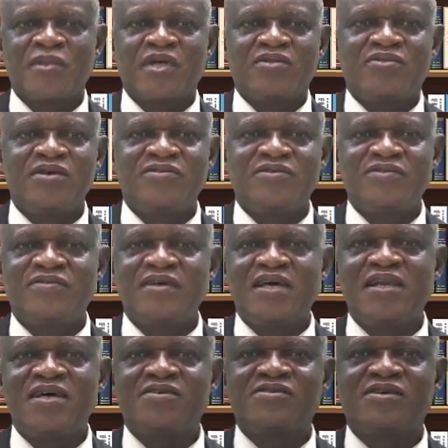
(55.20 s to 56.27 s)
This is the
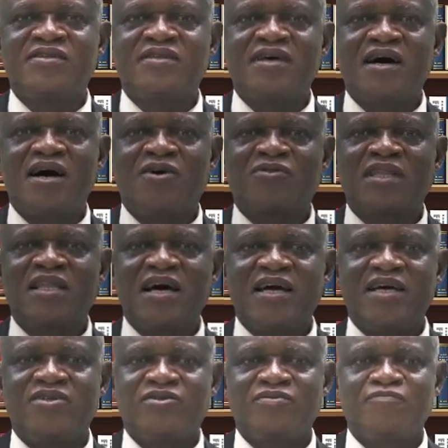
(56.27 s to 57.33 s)
lesson
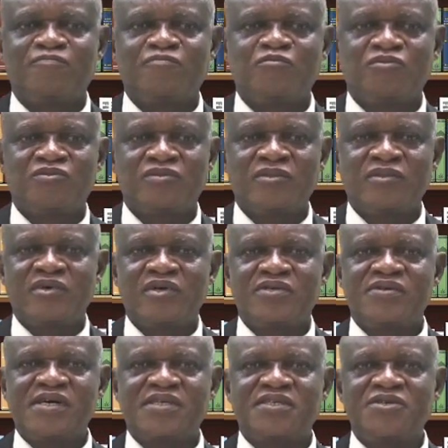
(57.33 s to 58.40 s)
outline.
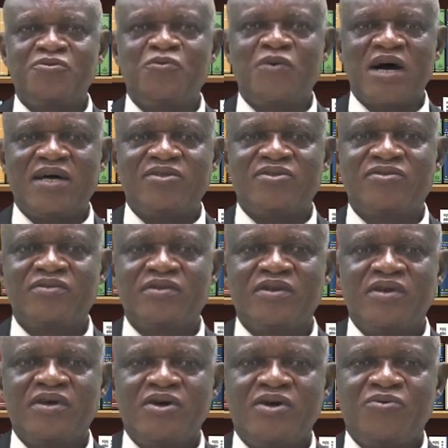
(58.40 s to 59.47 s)
Section 1,
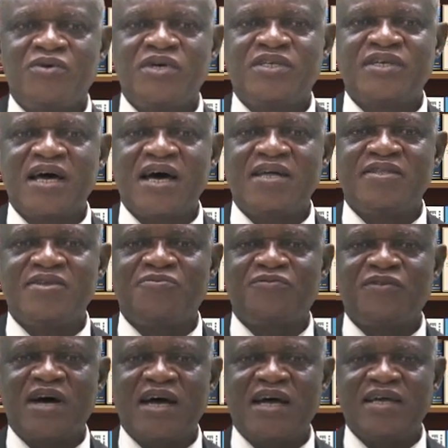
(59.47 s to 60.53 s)
we shall
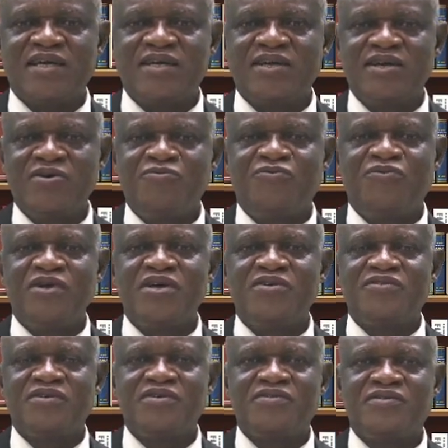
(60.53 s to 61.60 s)
define
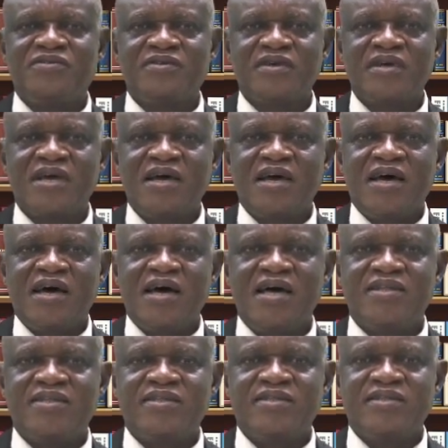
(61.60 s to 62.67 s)
phrases
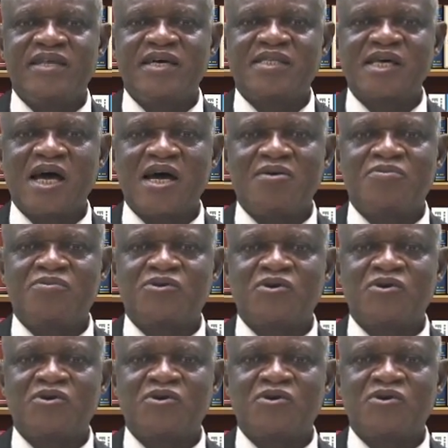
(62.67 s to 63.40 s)
and the types